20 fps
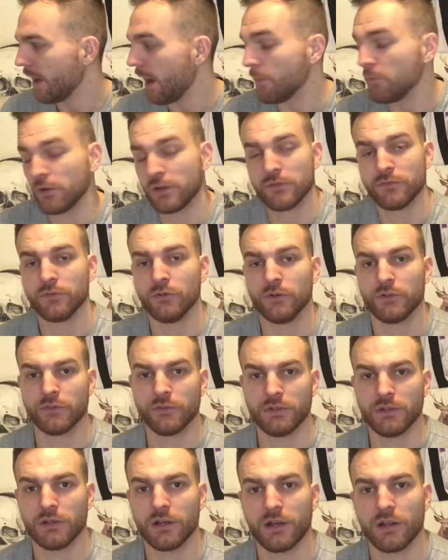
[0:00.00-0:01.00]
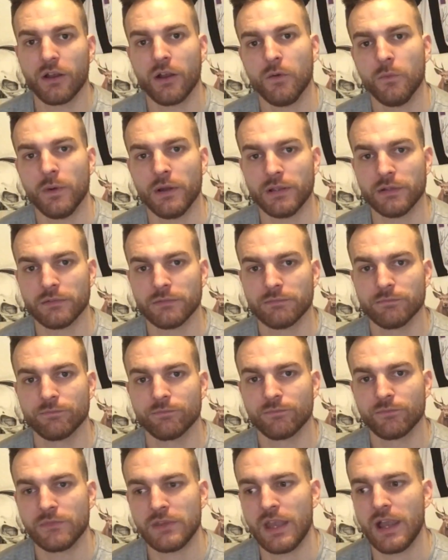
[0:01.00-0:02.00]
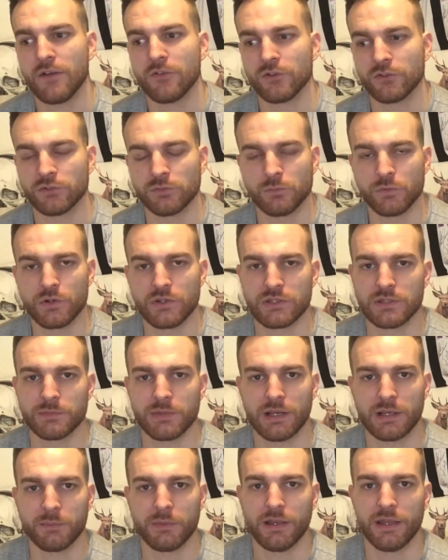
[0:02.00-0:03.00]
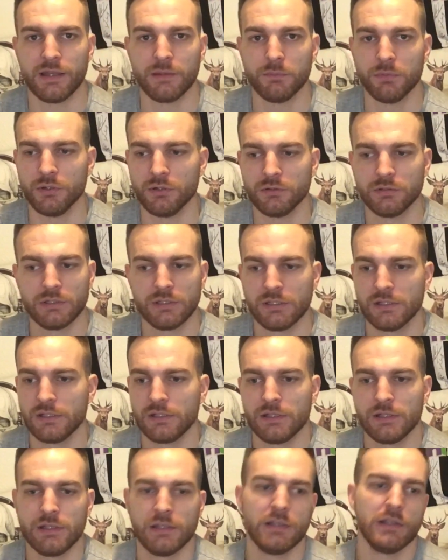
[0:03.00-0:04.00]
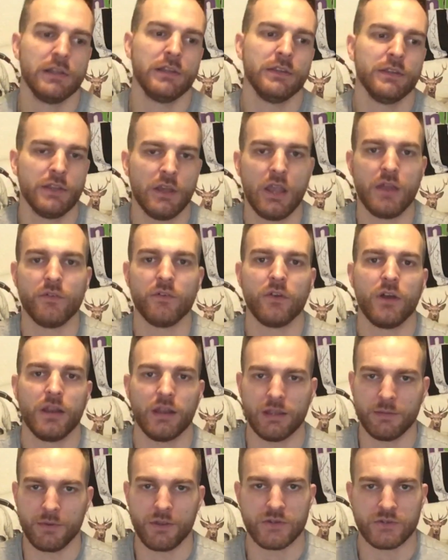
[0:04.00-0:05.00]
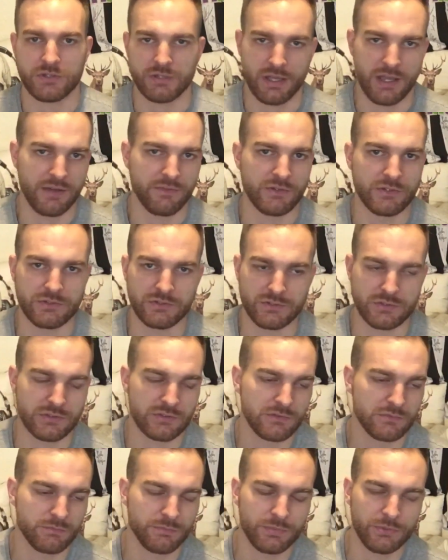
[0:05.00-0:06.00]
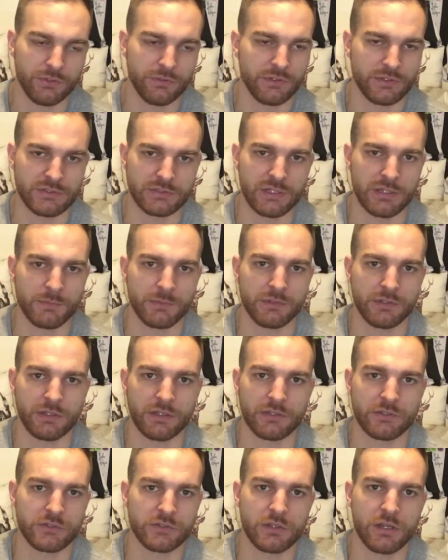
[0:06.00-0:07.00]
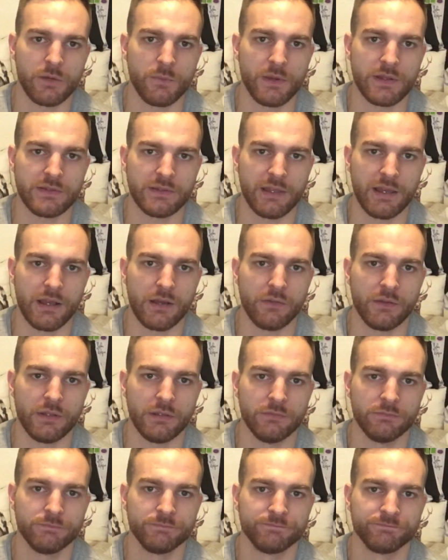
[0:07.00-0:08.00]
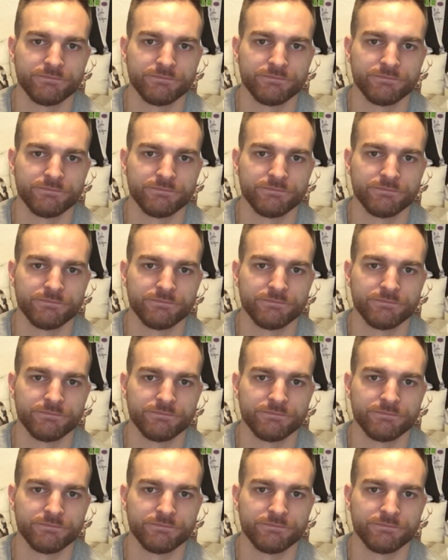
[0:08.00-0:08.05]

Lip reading: I'm looking forward to it. I can't wait. Yeah, I've got some worries in the back of my head, but the overriding emotion I have is just pure excitement, and I just can't wait to get out there.